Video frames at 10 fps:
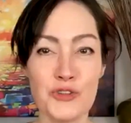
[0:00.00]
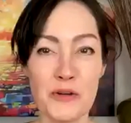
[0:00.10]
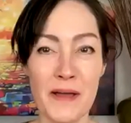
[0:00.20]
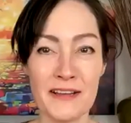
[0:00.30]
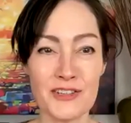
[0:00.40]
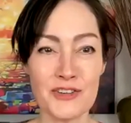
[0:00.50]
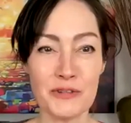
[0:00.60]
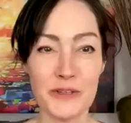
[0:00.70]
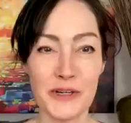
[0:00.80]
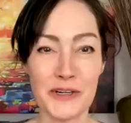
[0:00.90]
much
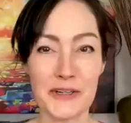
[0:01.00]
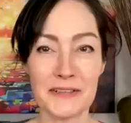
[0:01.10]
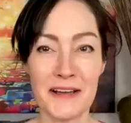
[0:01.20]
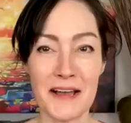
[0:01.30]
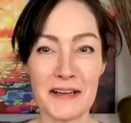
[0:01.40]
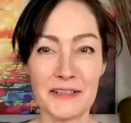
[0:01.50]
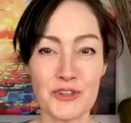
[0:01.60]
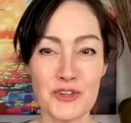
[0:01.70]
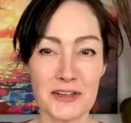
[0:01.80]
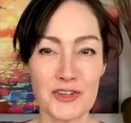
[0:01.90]
for your
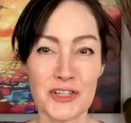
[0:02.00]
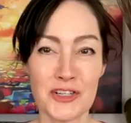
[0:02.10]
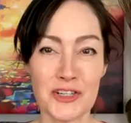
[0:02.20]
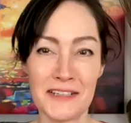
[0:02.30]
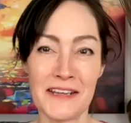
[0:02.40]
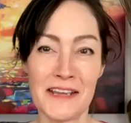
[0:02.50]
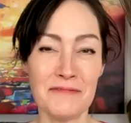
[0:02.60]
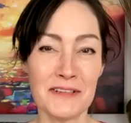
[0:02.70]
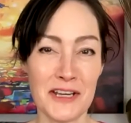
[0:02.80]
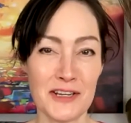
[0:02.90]
introduction and the
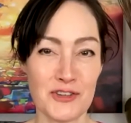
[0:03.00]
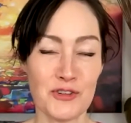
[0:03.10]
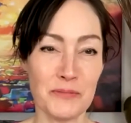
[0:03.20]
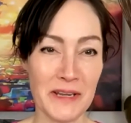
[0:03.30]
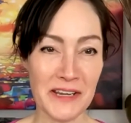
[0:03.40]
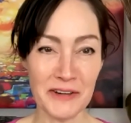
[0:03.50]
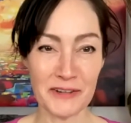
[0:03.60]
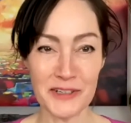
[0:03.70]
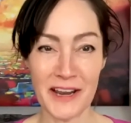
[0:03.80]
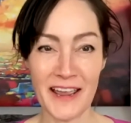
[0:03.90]
invitation to be here
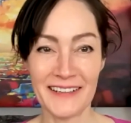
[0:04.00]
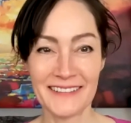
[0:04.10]
today.